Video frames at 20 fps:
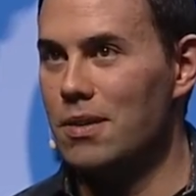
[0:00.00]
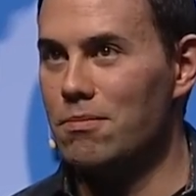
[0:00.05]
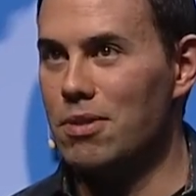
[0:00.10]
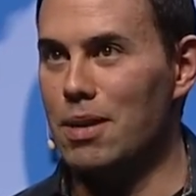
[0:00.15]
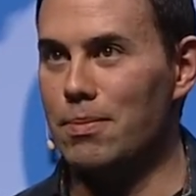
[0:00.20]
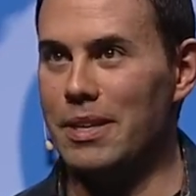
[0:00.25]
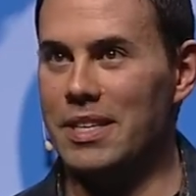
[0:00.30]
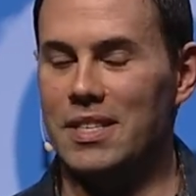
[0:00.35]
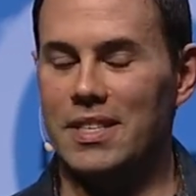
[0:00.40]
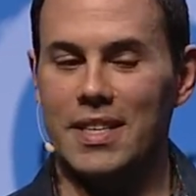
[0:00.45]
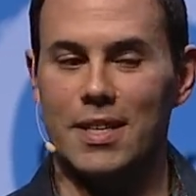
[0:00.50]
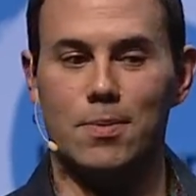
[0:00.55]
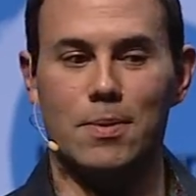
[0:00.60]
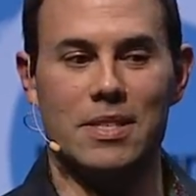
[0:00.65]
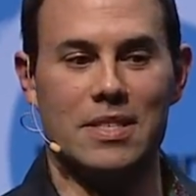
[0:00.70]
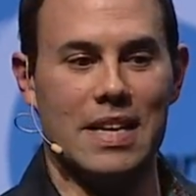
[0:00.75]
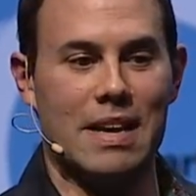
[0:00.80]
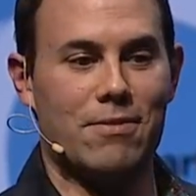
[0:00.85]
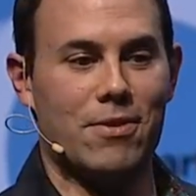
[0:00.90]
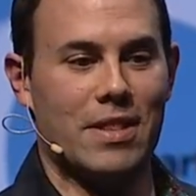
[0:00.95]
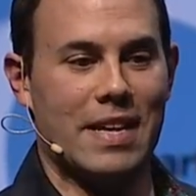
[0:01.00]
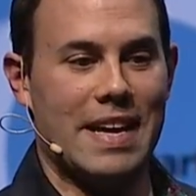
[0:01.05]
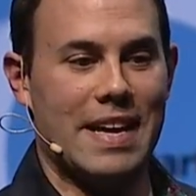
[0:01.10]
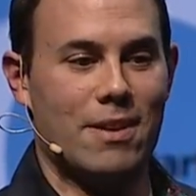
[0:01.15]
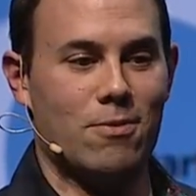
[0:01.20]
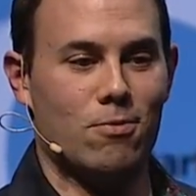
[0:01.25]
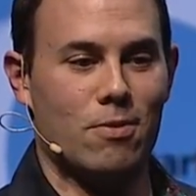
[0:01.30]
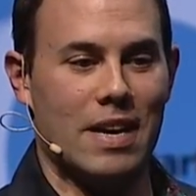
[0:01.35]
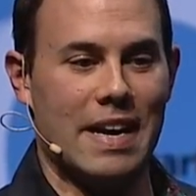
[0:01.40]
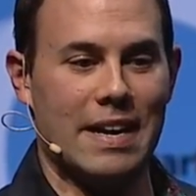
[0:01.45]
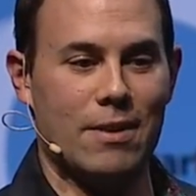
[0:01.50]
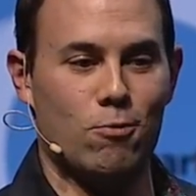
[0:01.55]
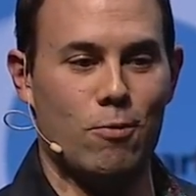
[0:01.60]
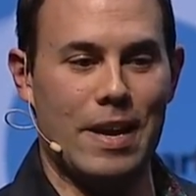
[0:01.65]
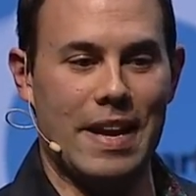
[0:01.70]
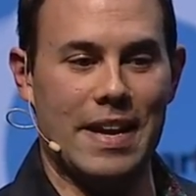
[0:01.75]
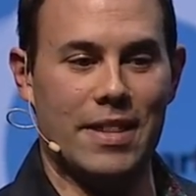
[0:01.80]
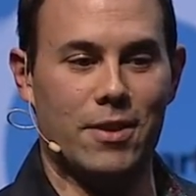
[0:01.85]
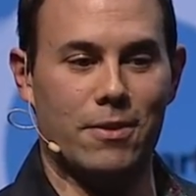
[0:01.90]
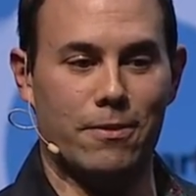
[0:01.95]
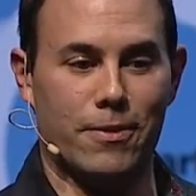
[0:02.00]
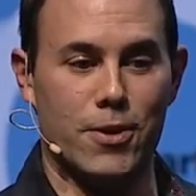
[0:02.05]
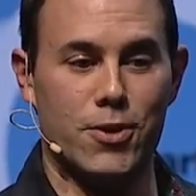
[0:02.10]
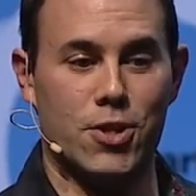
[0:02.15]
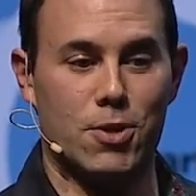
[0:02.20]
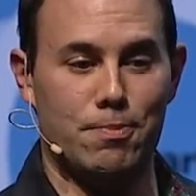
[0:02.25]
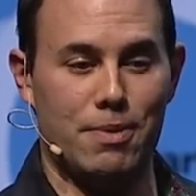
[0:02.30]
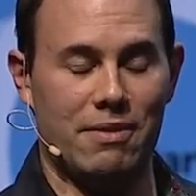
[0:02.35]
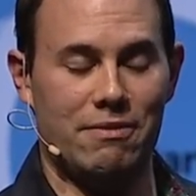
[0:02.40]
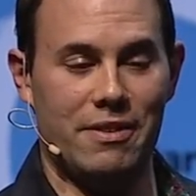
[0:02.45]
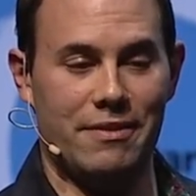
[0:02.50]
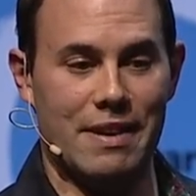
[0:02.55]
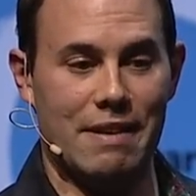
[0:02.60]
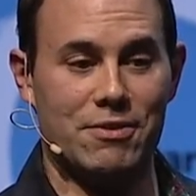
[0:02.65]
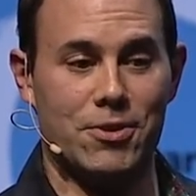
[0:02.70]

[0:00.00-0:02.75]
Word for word: probably six months after that, I, we had the first epiphany.